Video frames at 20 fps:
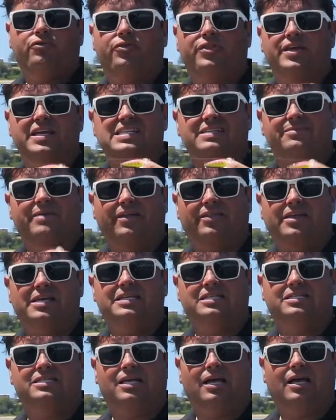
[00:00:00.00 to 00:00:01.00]
things about
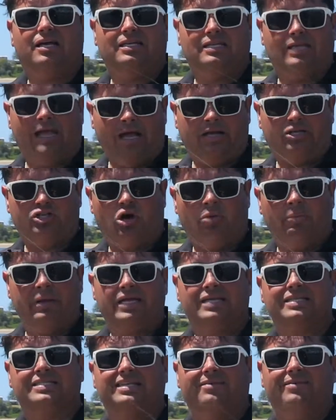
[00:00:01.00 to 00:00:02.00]
these
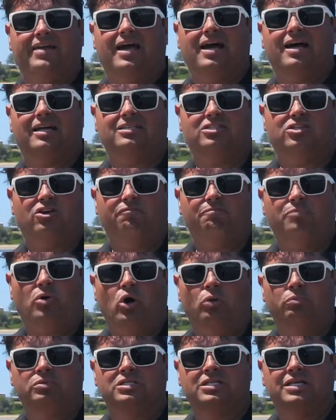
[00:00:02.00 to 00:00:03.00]
Atomic Semi-Hard Soft
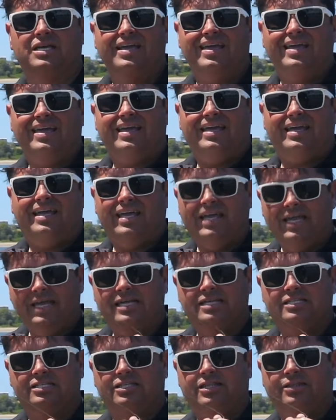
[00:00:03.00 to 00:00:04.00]
Pops
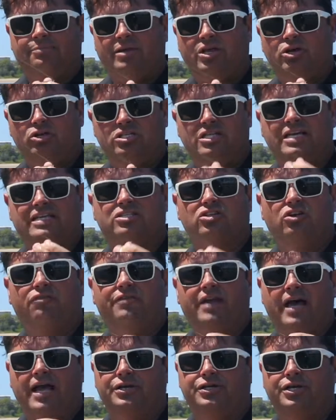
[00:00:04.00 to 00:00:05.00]
is because of that soft
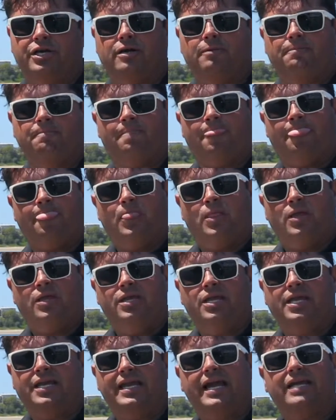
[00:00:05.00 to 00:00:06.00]
nature,
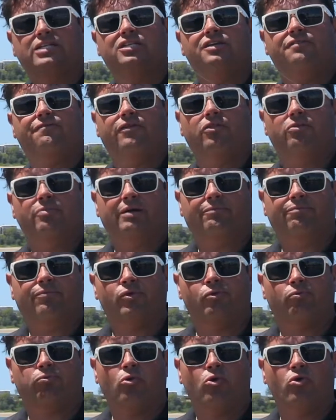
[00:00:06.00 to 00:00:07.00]
you can actually fill them up
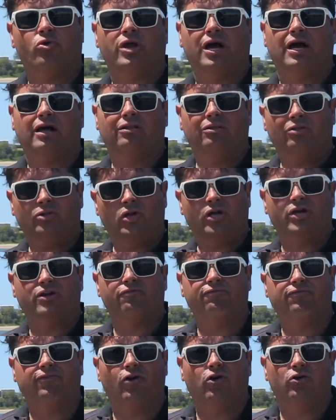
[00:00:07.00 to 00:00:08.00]
full of water, like a
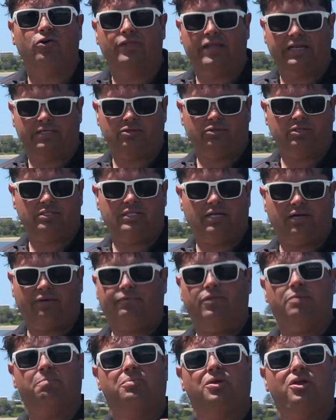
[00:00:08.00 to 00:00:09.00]
frog and that sort of stuff.
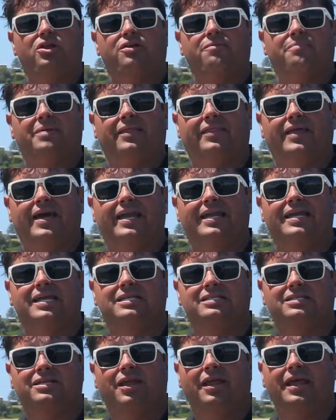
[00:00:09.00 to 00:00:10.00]
The beauty about that
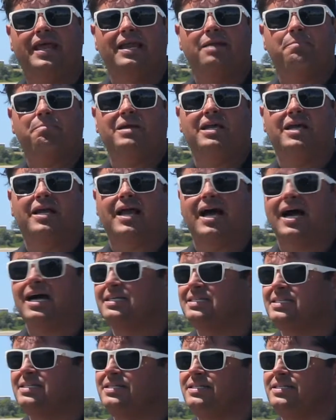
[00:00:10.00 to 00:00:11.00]
is you get a bigger
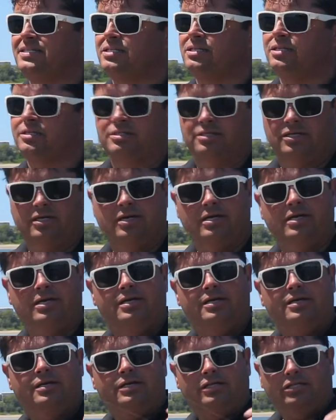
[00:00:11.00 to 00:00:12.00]
casting distance.
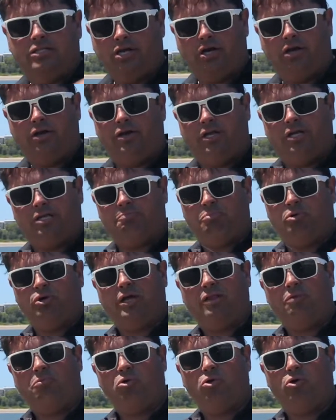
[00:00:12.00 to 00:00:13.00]
So you just put it
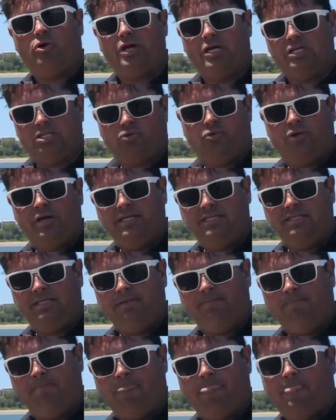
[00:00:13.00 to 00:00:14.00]
on the water, squeeze
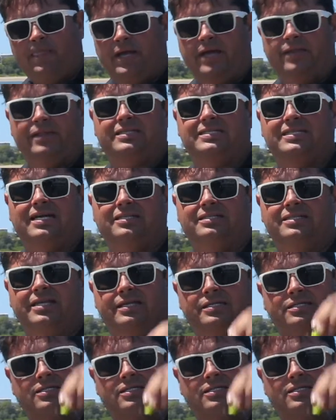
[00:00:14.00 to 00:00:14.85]
it, and it sucks in.